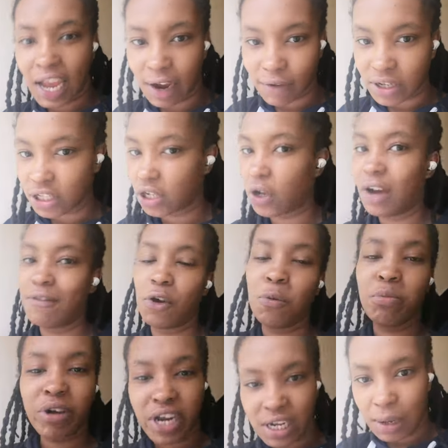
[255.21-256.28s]
Irish, she don't have
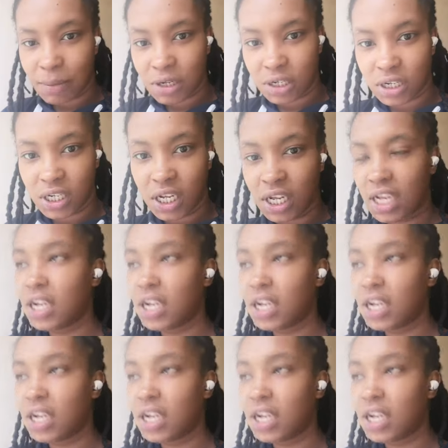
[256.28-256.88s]
no brain damage or